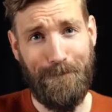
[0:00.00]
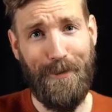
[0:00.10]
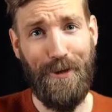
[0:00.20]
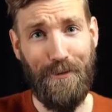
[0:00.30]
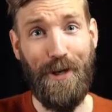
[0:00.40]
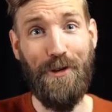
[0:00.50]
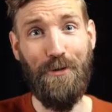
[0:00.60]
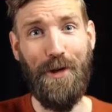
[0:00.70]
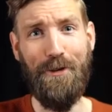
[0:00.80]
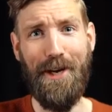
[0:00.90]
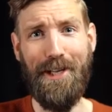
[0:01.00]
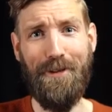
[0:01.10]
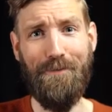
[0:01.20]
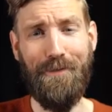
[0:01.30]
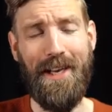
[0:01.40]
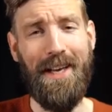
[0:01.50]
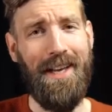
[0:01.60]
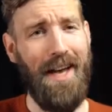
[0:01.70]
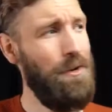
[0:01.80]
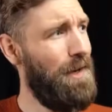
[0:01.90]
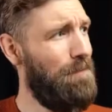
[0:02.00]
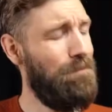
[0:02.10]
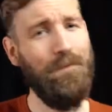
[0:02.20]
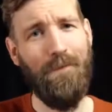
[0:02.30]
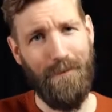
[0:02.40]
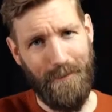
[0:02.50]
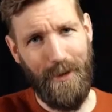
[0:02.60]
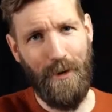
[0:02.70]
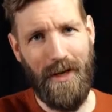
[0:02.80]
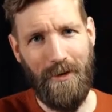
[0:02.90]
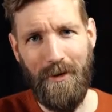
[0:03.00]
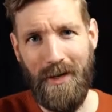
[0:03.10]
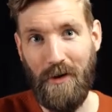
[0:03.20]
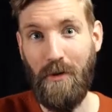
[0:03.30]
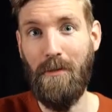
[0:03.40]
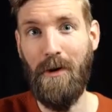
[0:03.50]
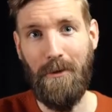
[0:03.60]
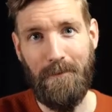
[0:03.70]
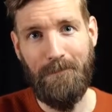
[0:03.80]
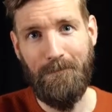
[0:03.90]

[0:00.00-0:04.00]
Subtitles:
That's pretty sweet, right? Anyway, you can do the next one, Paul. All right,